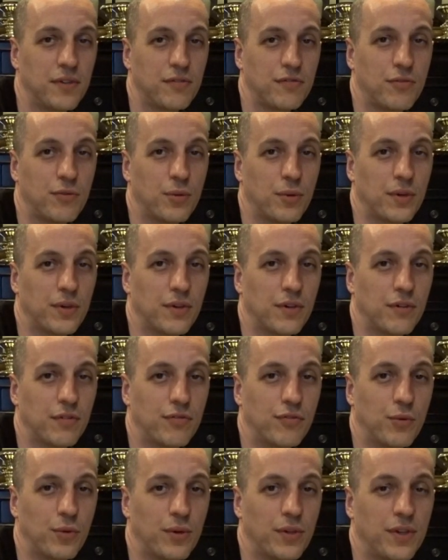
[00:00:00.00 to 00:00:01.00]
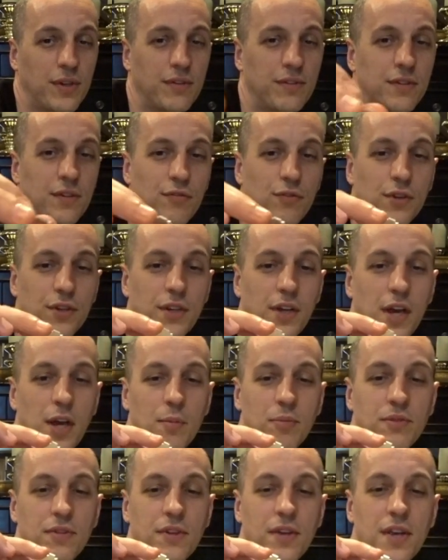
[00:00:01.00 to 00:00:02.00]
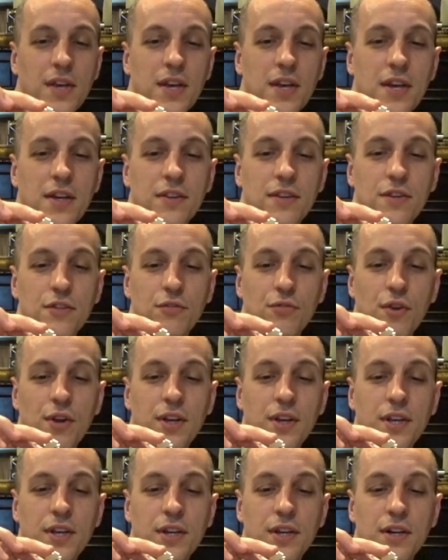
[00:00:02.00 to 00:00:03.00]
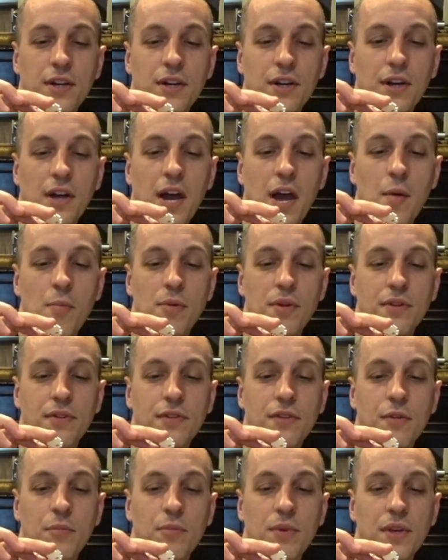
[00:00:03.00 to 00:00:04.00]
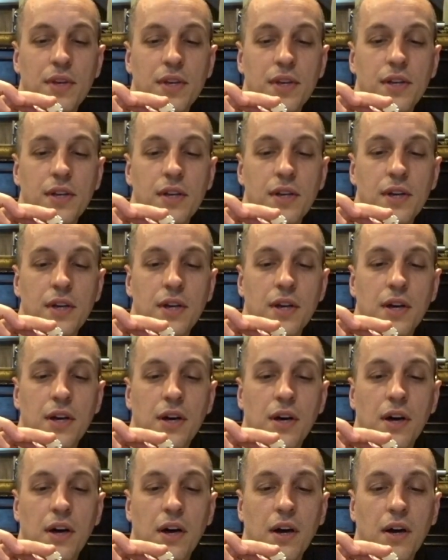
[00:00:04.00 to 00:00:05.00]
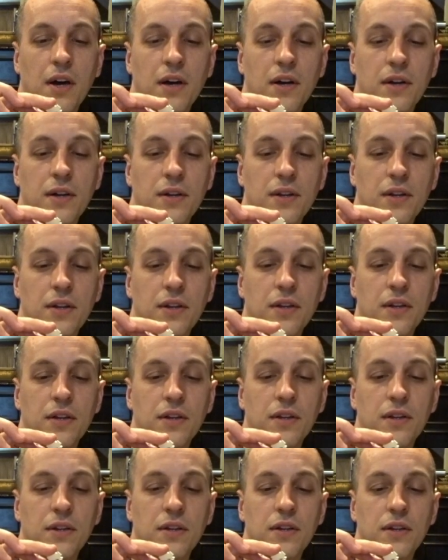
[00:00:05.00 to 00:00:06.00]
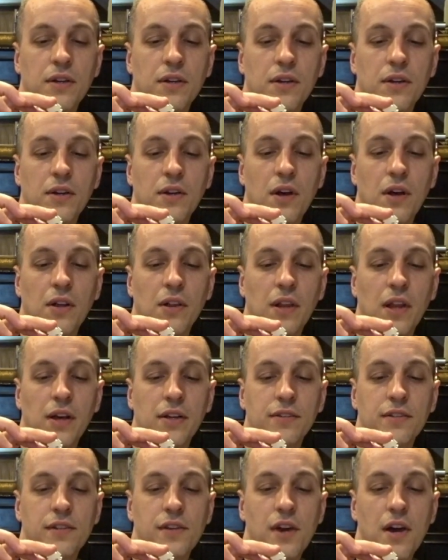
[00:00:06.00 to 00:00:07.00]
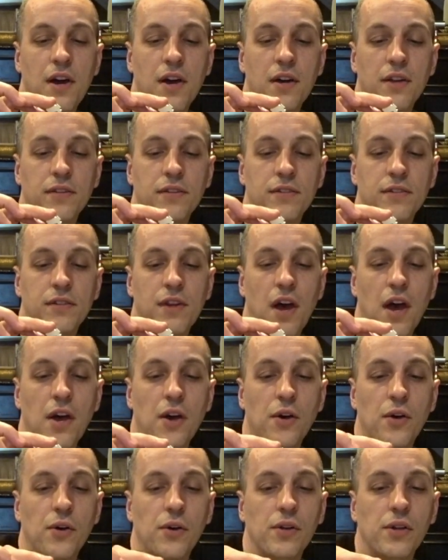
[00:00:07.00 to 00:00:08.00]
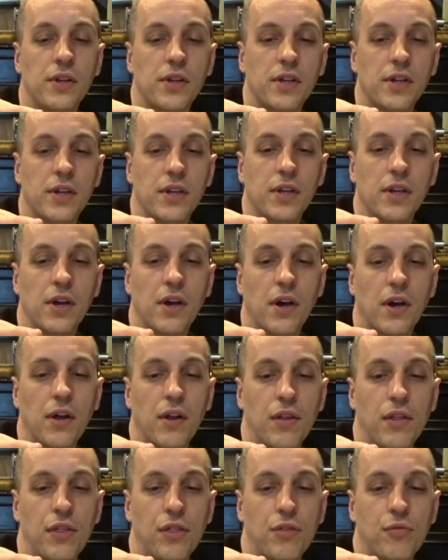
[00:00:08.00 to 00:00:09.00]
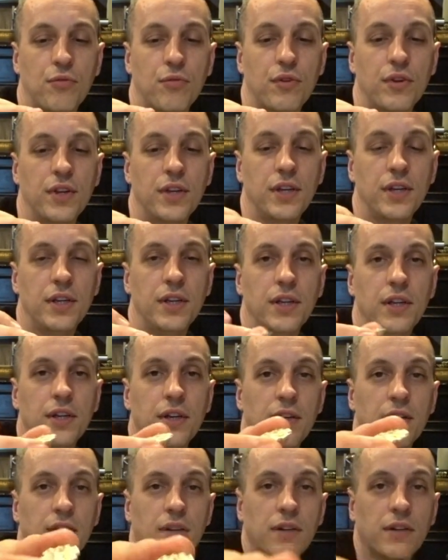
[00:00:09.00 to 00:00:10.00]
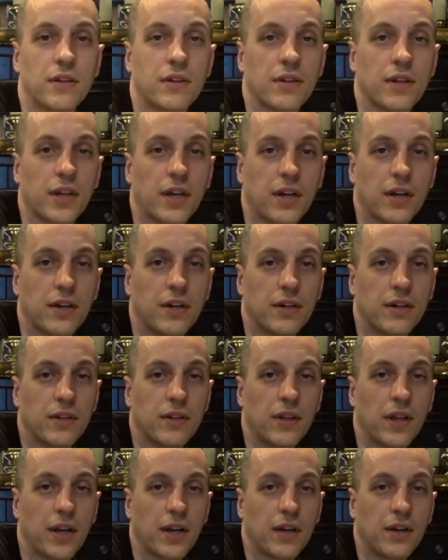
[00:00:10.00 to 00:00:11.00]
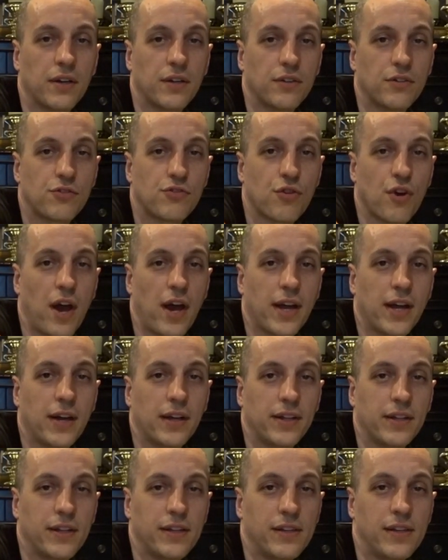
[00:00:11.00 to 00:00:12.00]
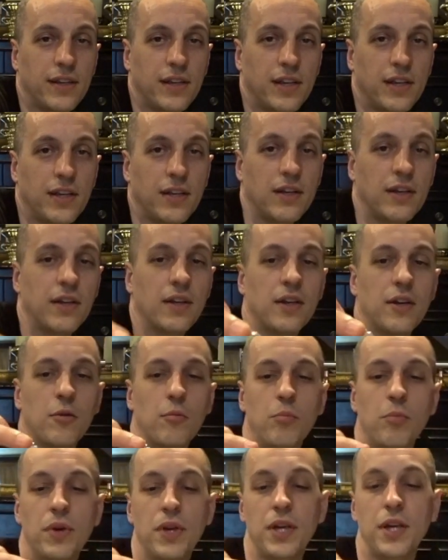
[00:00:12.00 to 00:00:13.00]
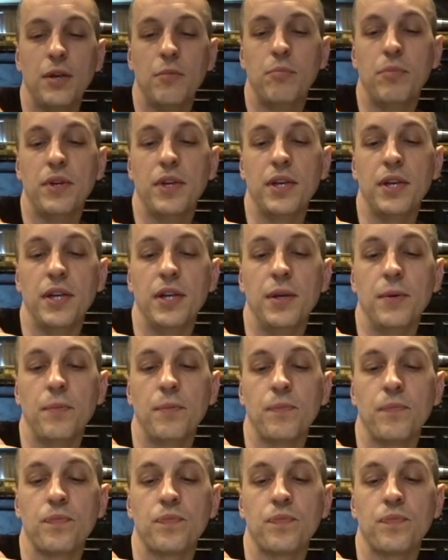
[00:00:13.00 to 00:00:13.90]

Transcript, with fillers: for for these different types. This right here happens to be uh, a Luxeon style uh, three, like a like a tri LED BB